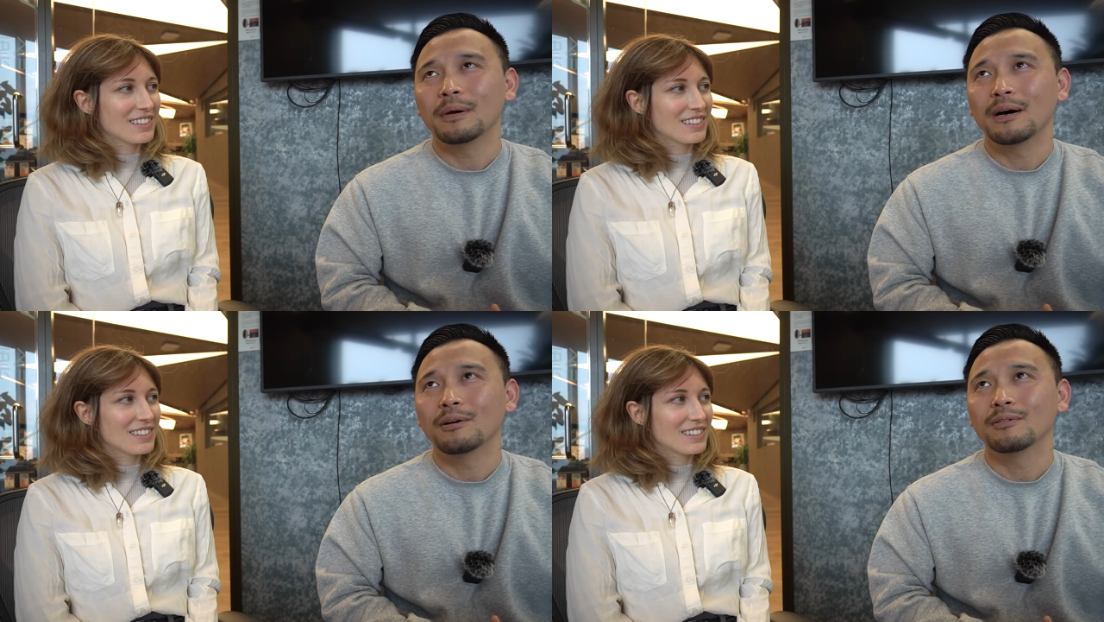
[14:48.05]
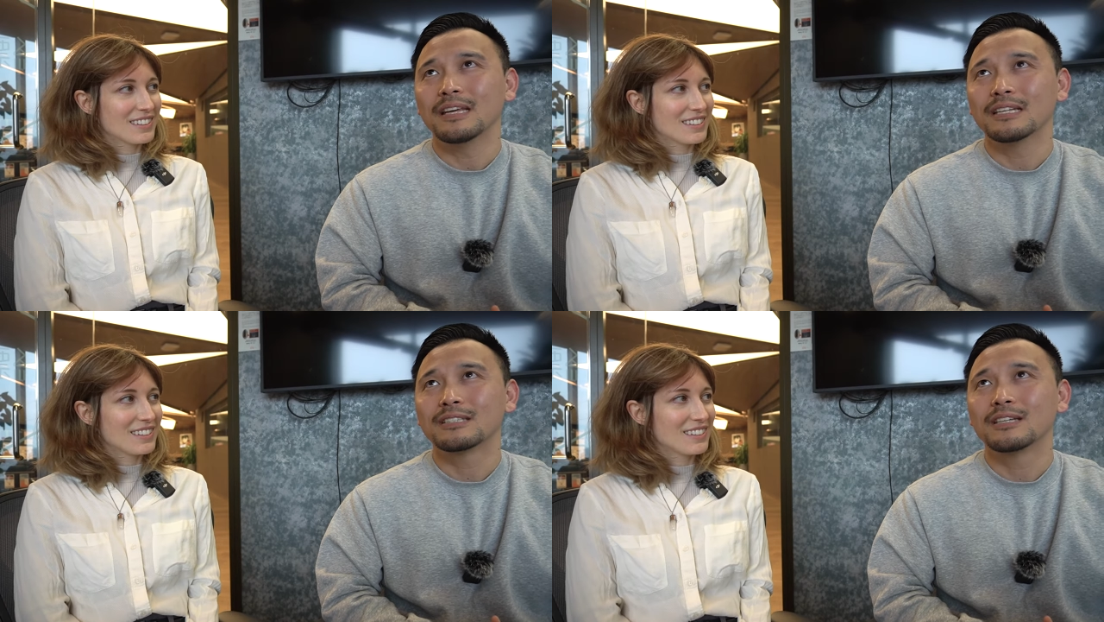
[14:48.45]
Speaker 1: about
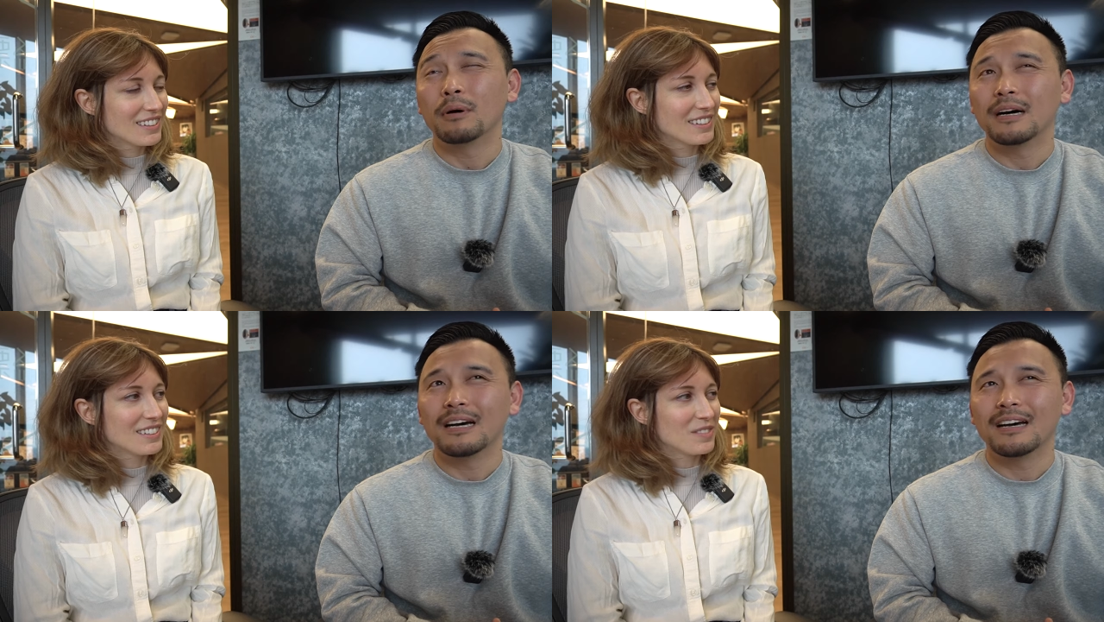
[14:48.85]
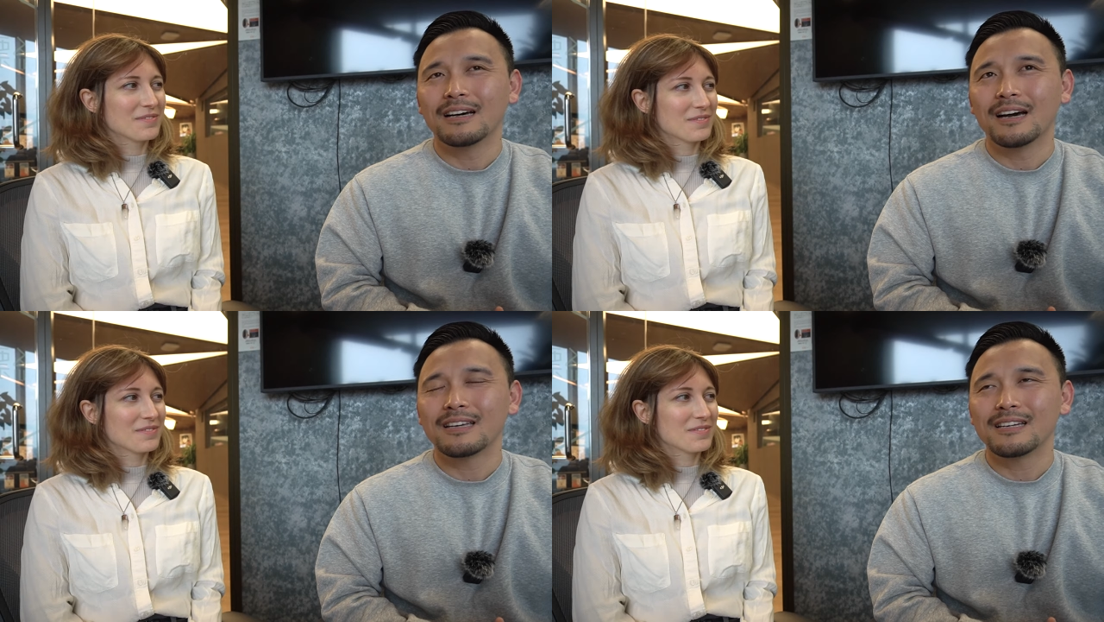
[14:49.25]
this, but
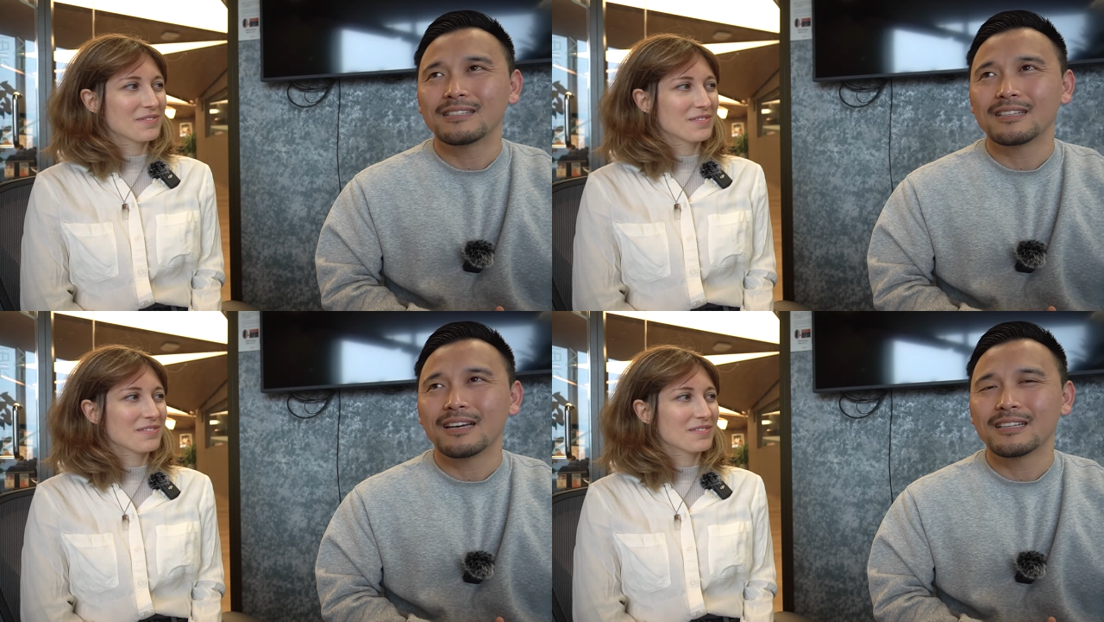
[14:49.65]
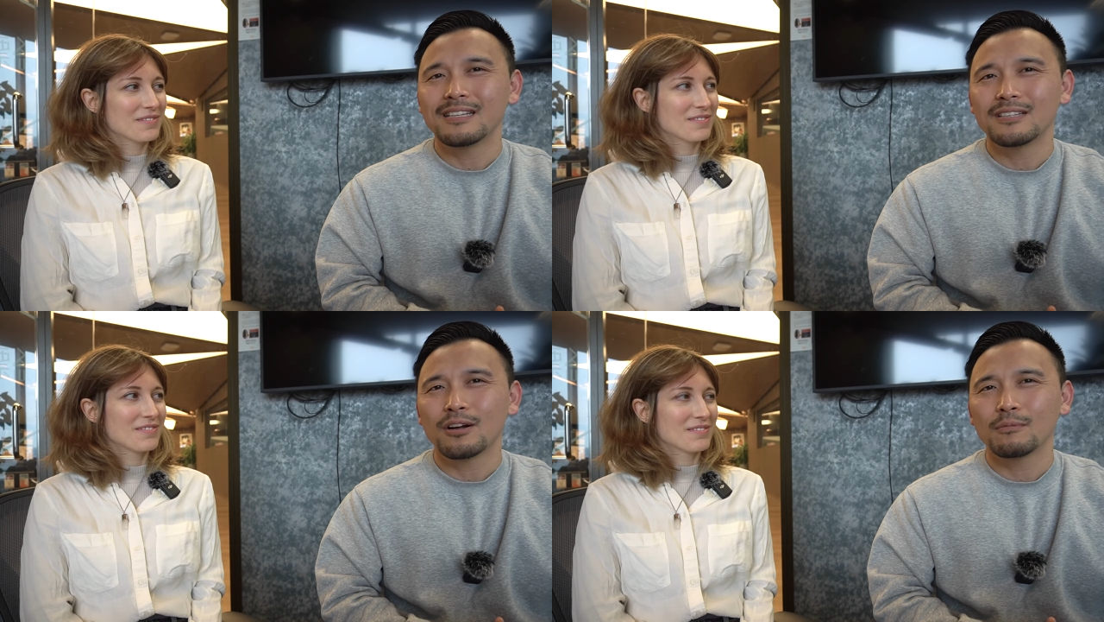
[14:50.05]
I guess I guess
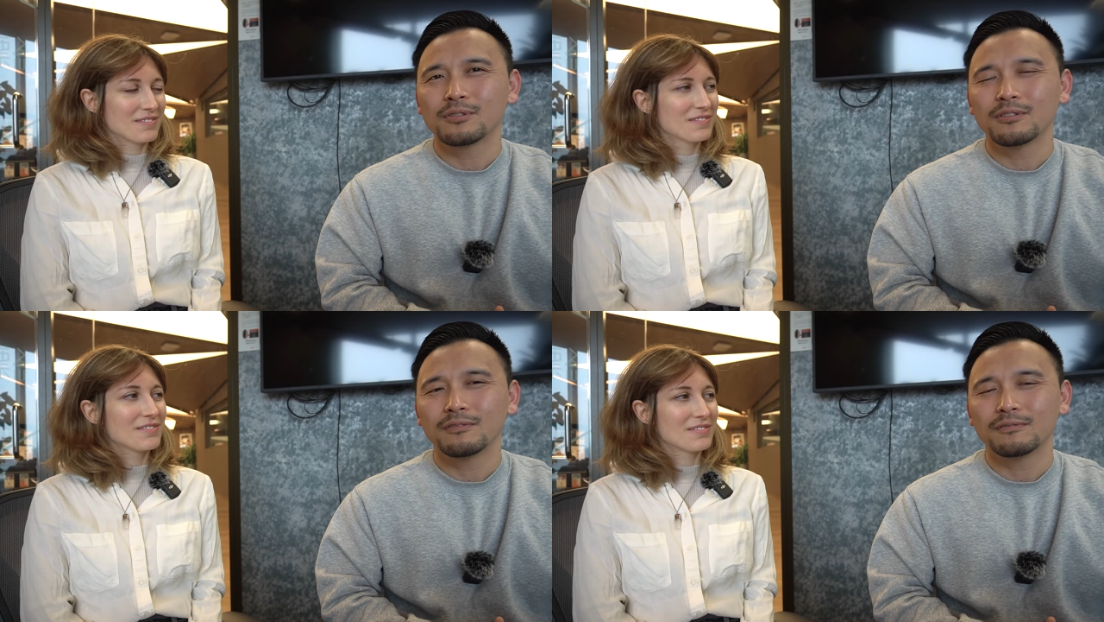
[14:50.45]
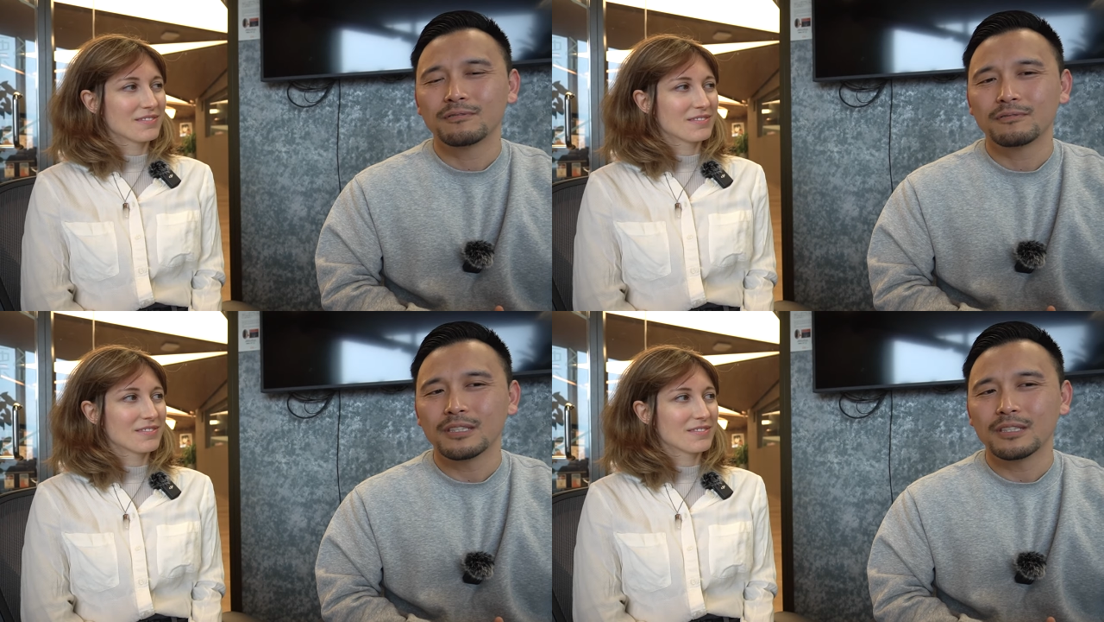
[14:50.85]
in terms of